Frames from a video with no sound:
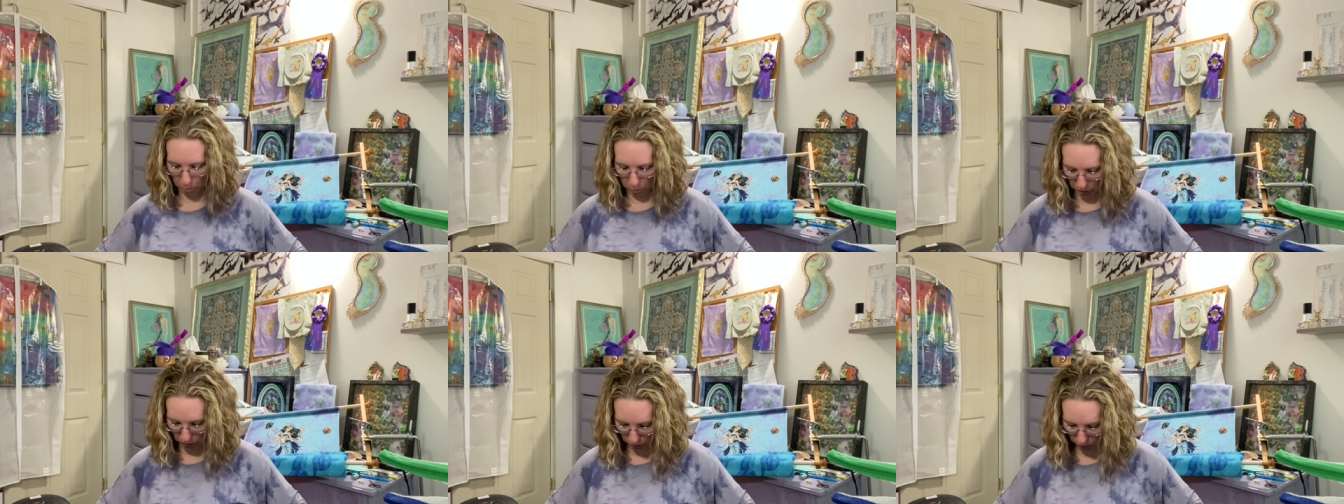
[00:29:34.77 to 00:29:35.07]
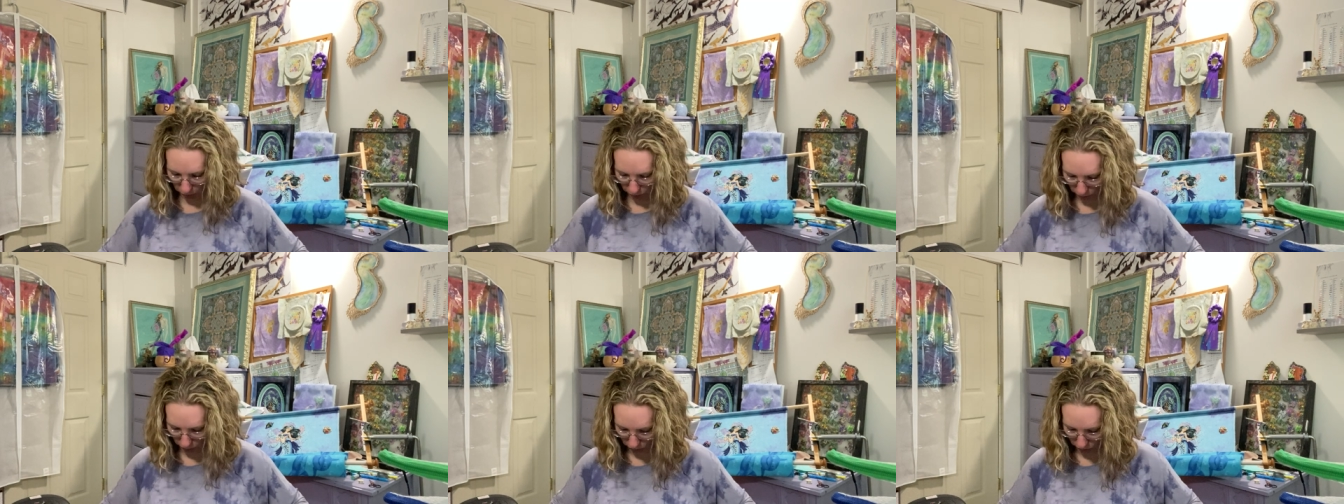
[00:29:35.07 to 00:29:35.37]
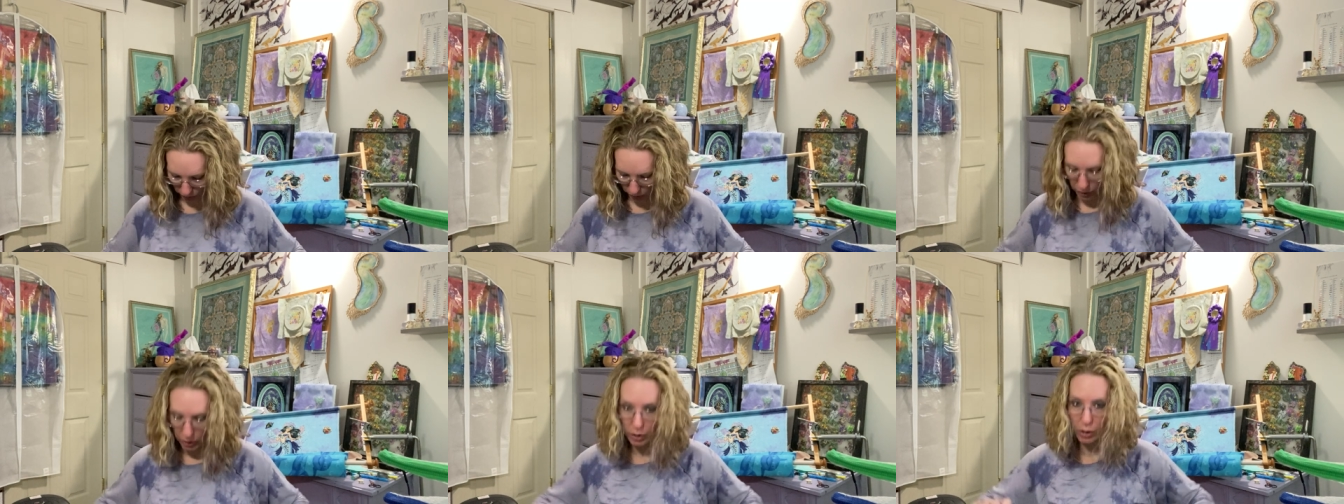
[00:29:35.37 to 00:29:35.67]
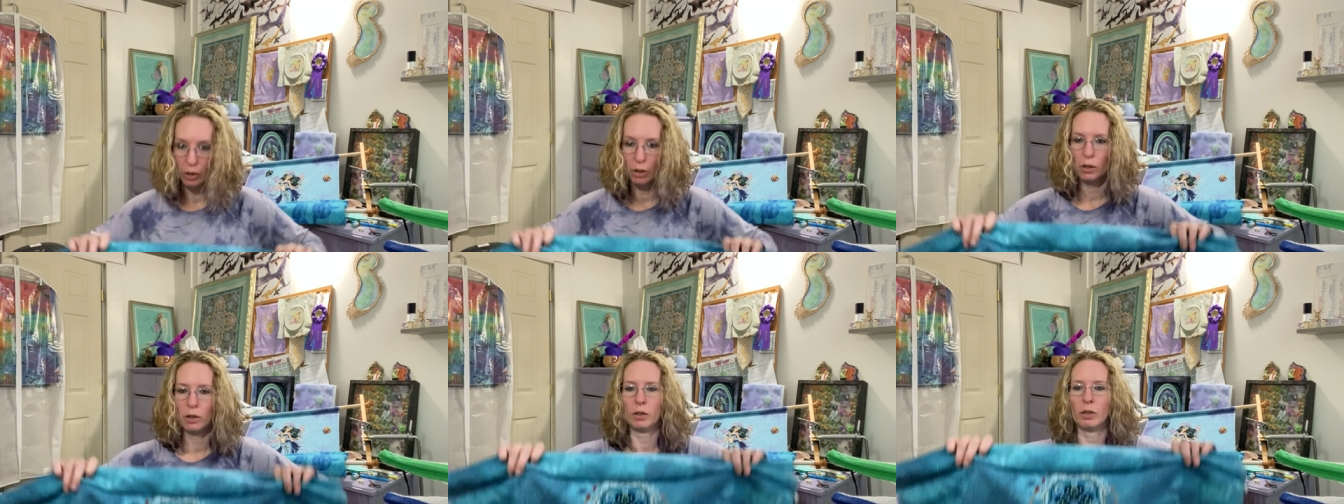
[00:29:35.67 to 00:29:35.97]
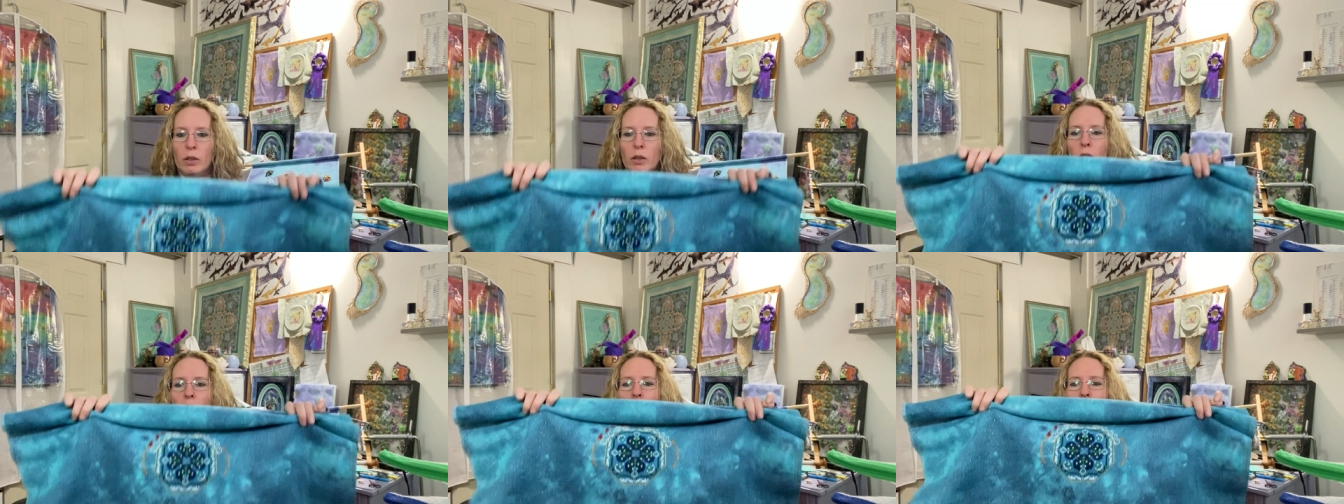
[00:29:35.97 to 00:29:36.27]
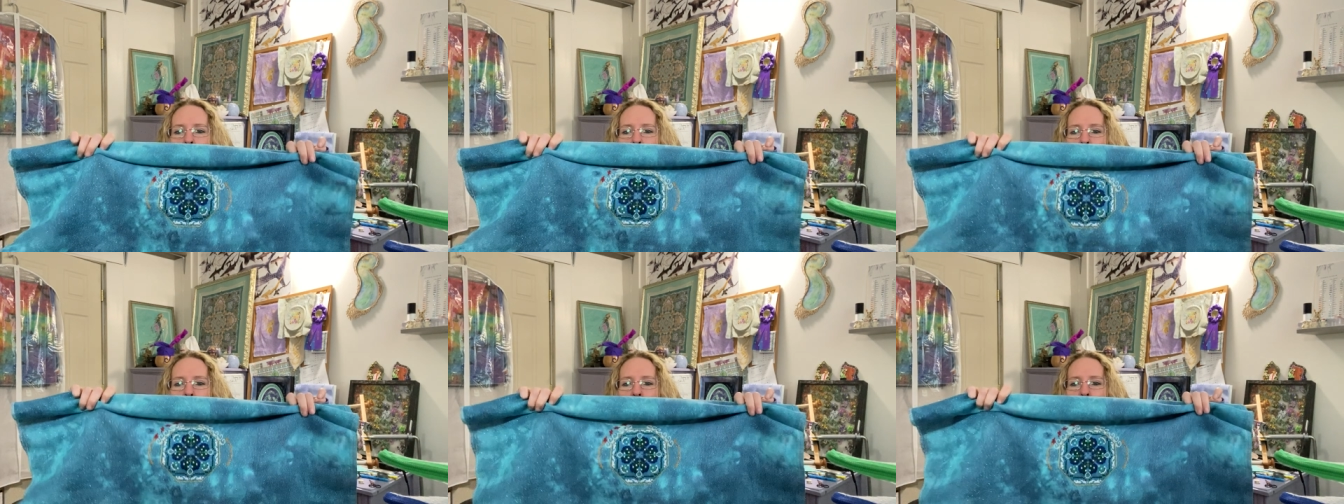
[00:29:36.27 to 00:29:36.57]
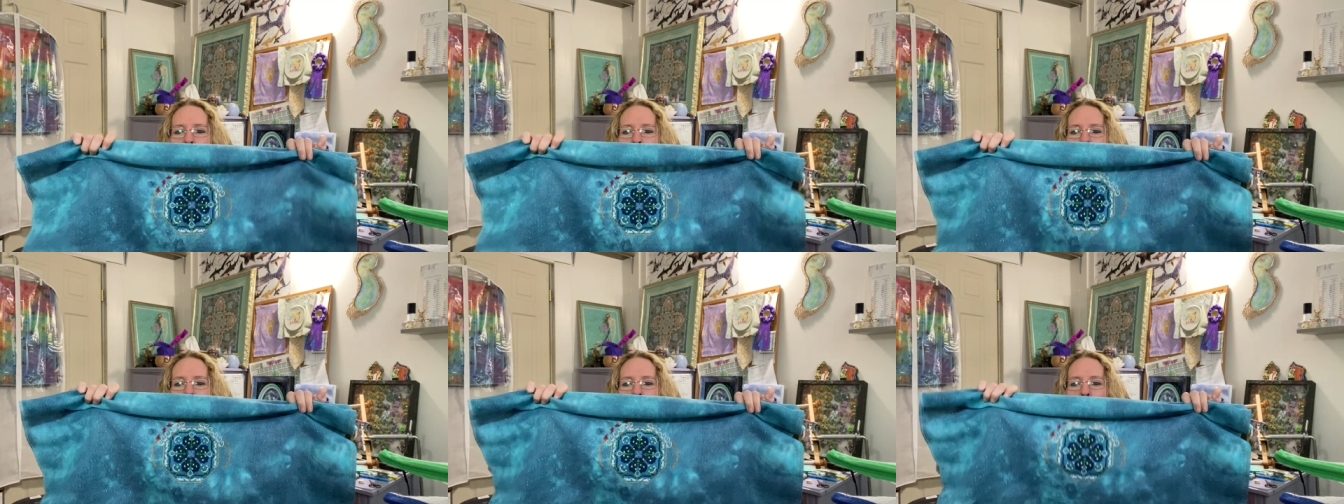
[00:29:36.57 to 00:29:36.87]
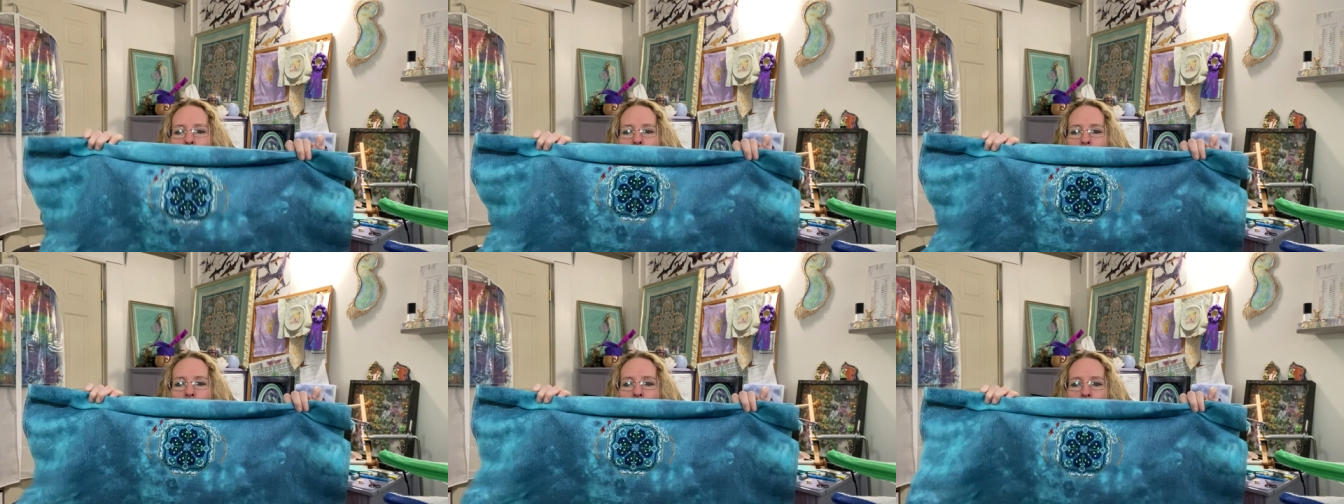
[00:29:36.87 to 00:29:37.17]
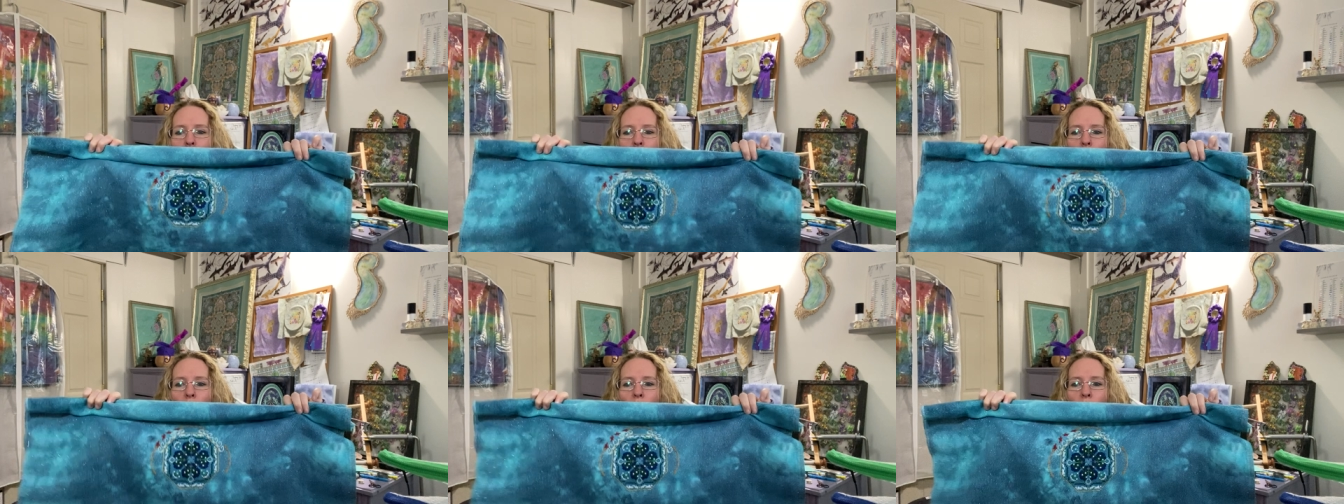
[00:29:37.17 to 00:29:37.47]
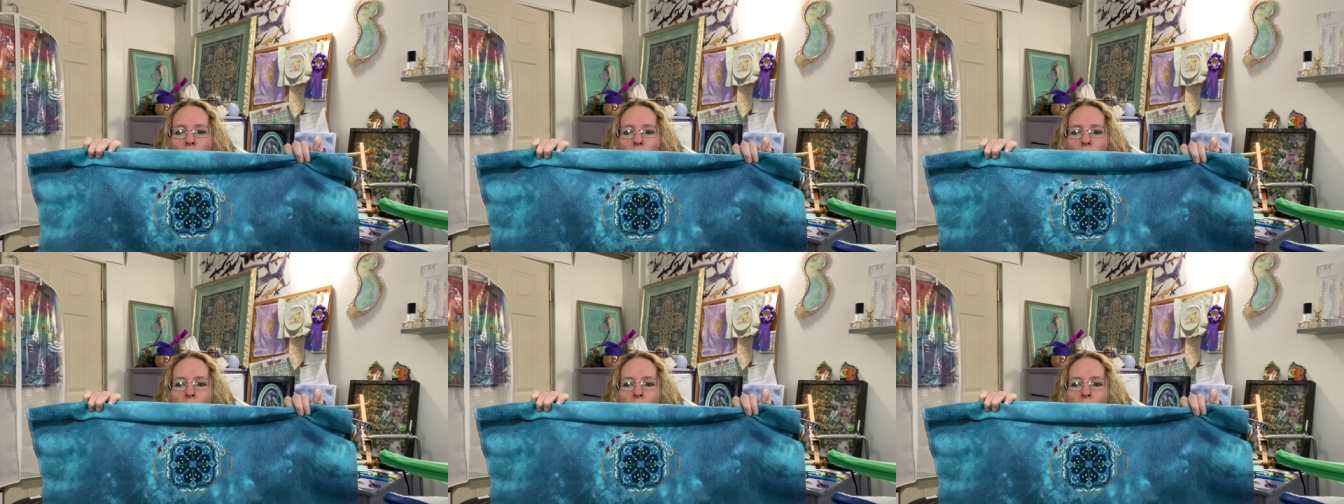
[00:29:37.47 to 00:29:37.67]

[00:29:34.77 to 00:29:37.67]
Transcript: because look how teeny tiny they are.